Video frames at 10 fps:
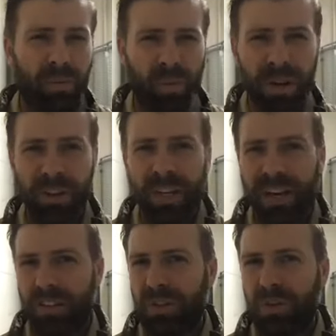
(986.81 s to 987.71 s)
weird kind
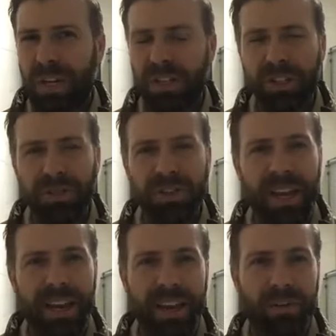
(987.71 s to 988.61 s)
of dew issues that
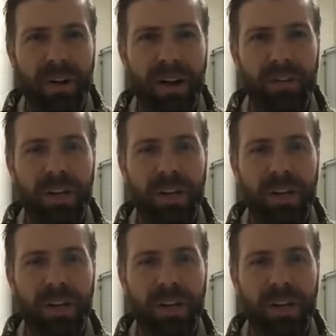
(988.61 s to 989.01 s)
hang around.